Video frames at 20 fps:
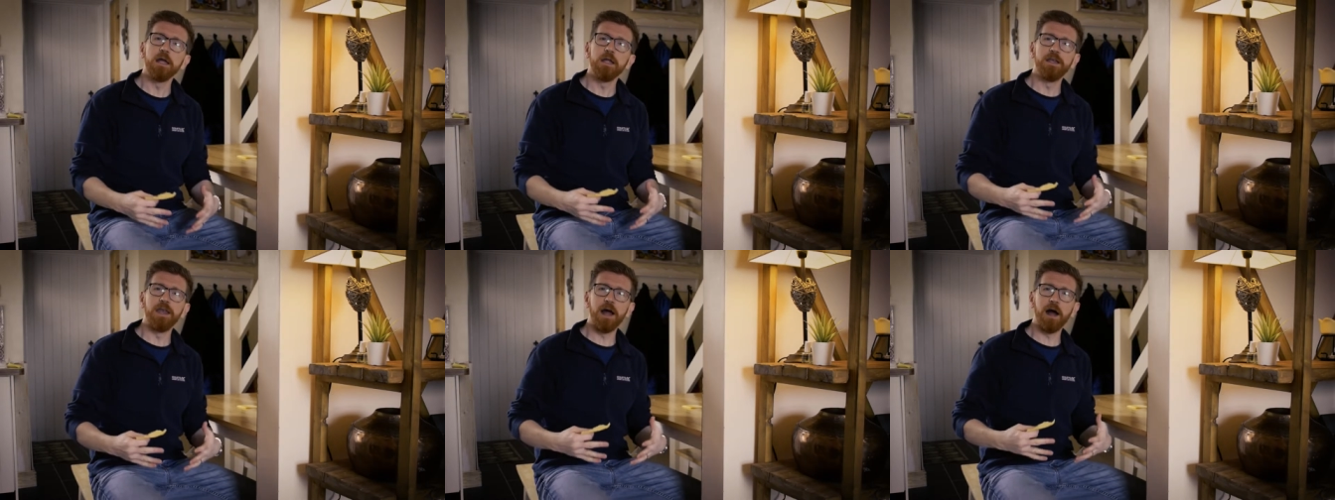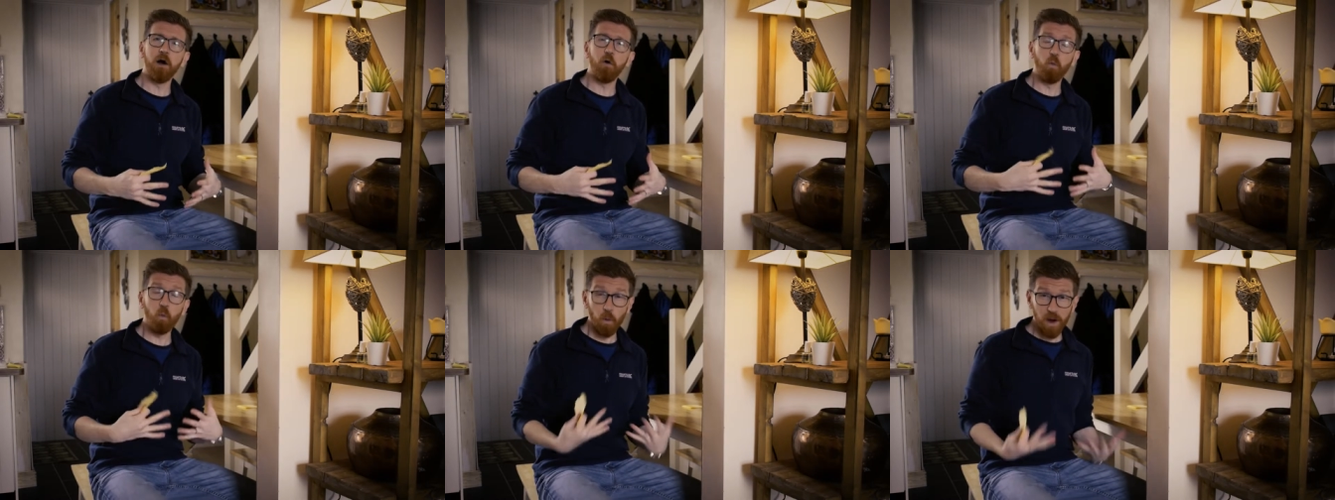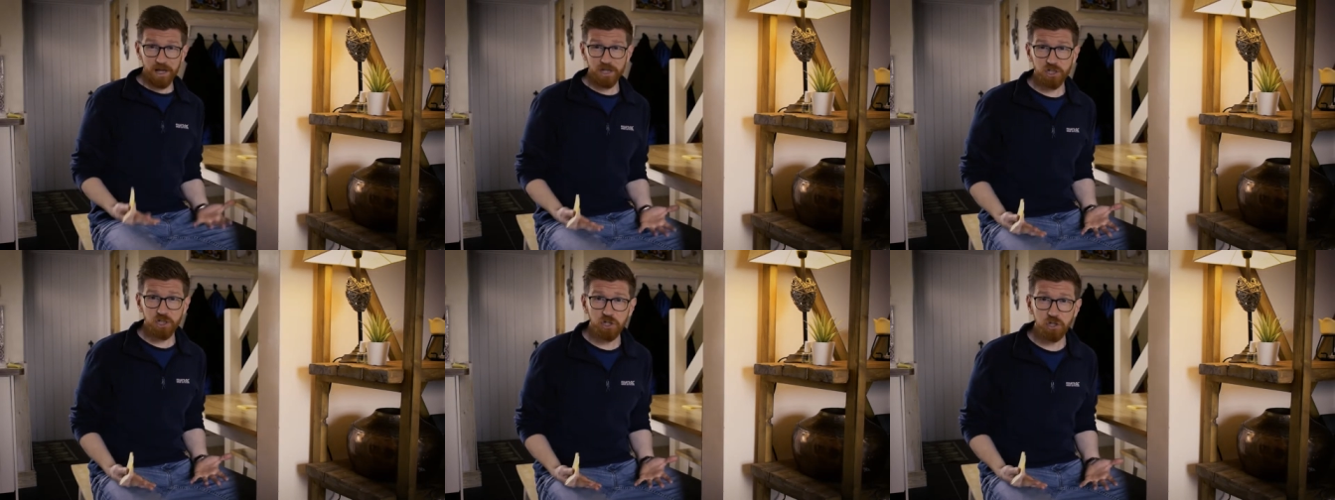Now,
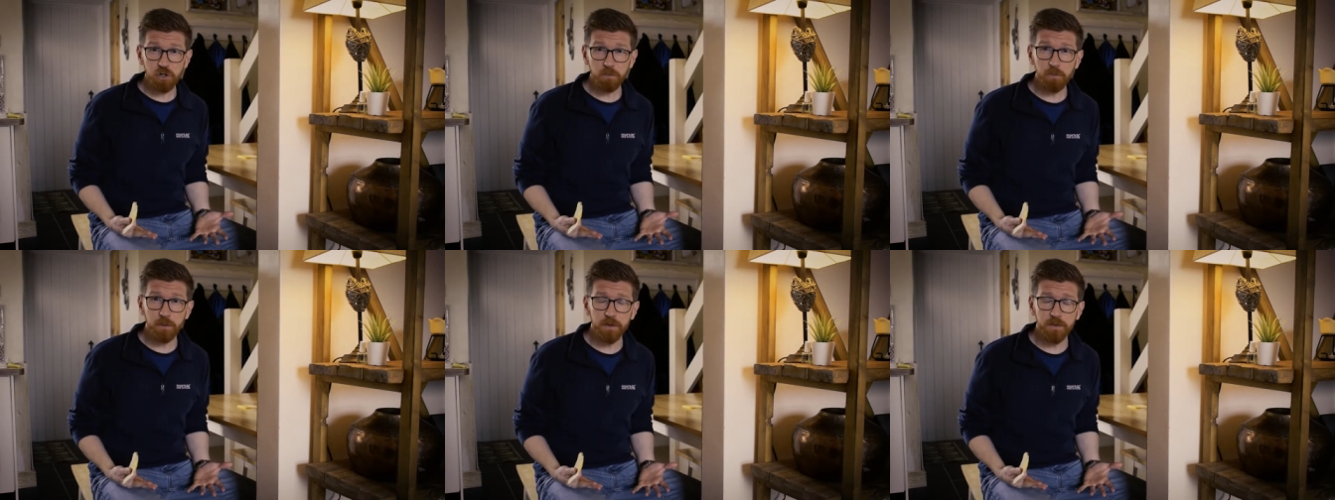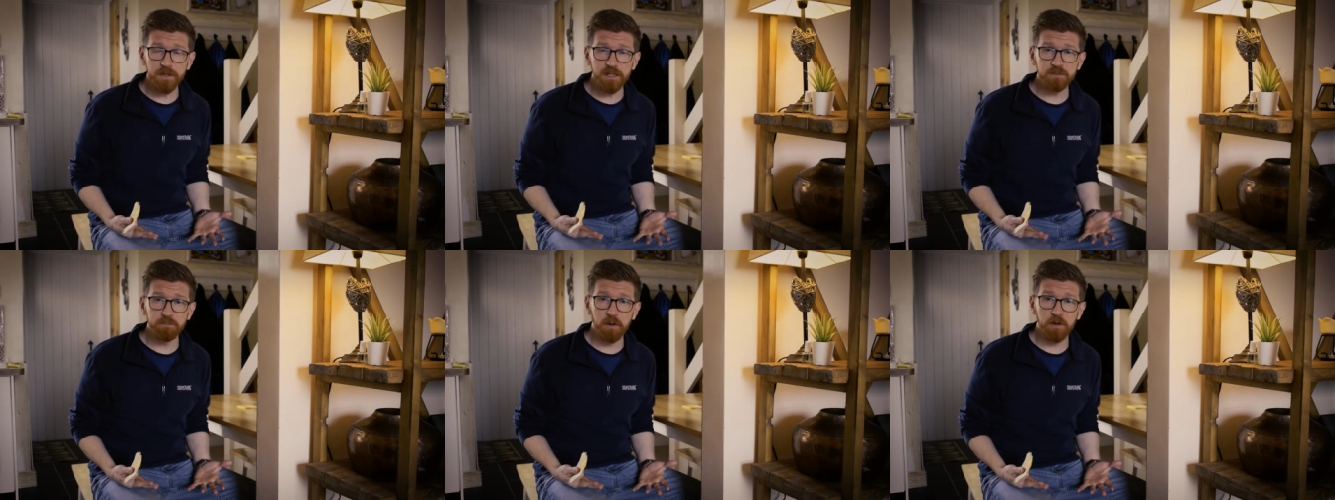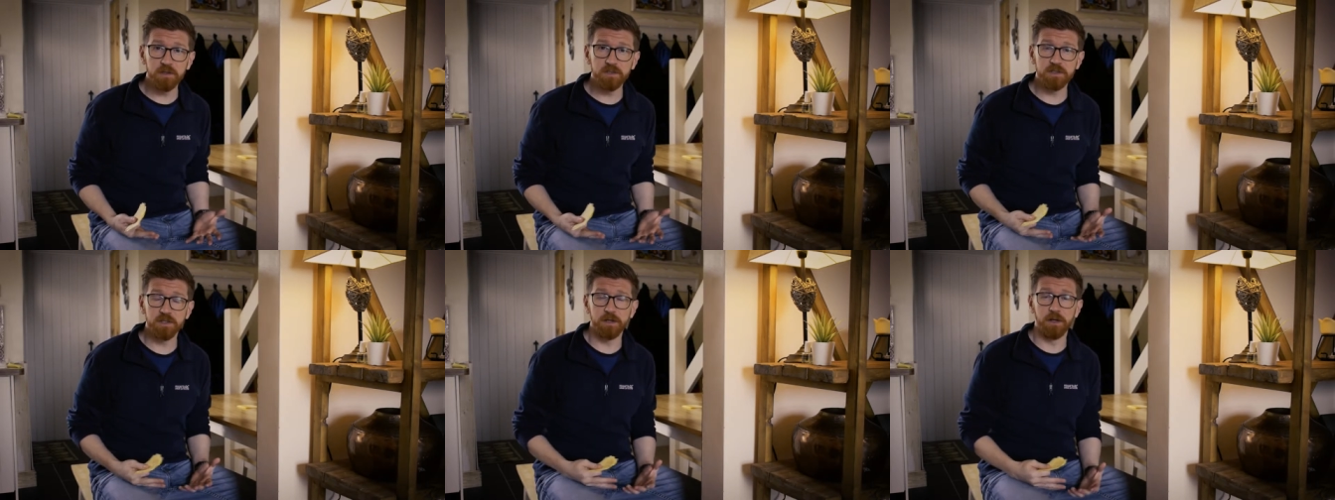where should you put these
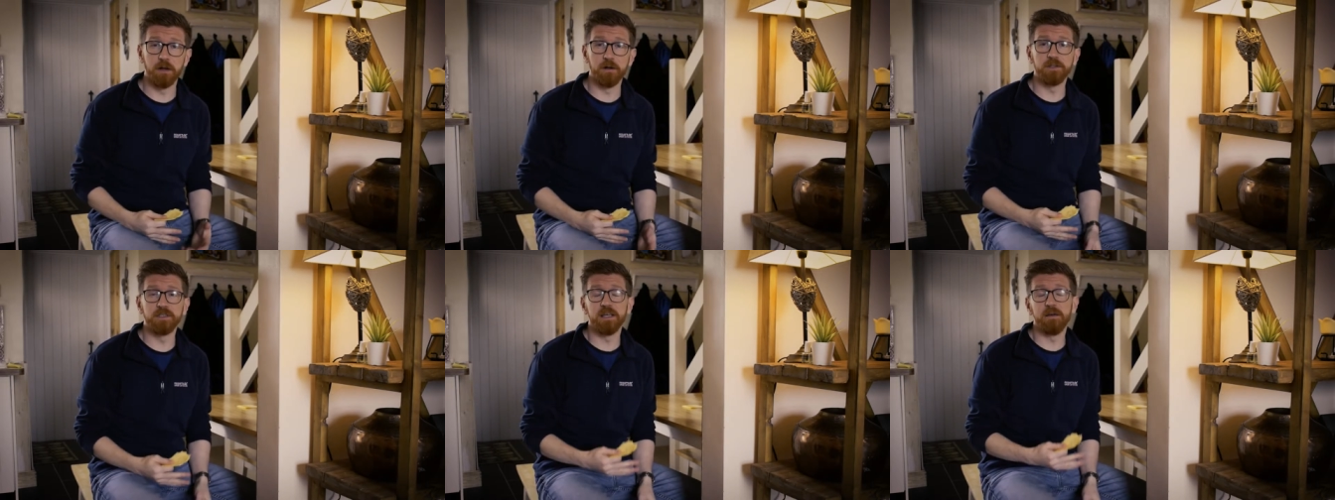post-it notes?